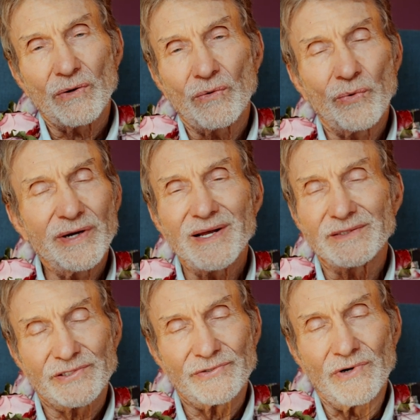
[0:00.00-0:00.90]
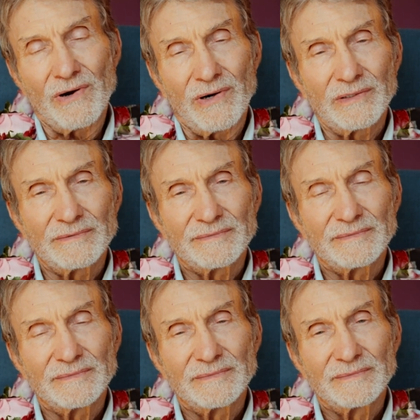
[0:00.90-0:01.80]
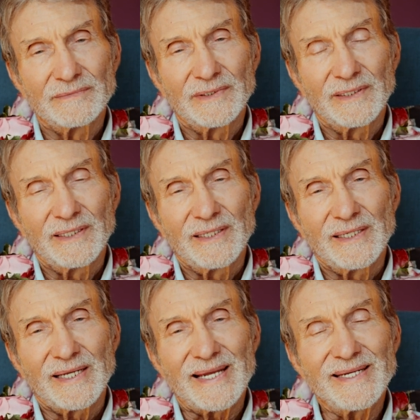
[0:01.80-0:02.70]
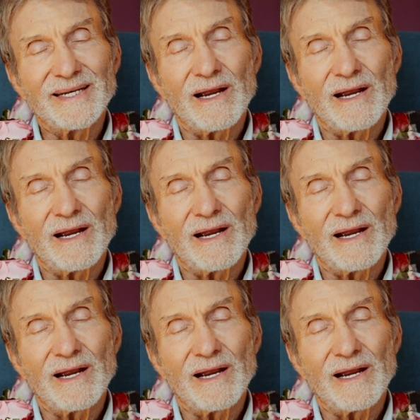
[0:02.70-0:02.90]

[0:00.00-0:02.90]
we're not strong in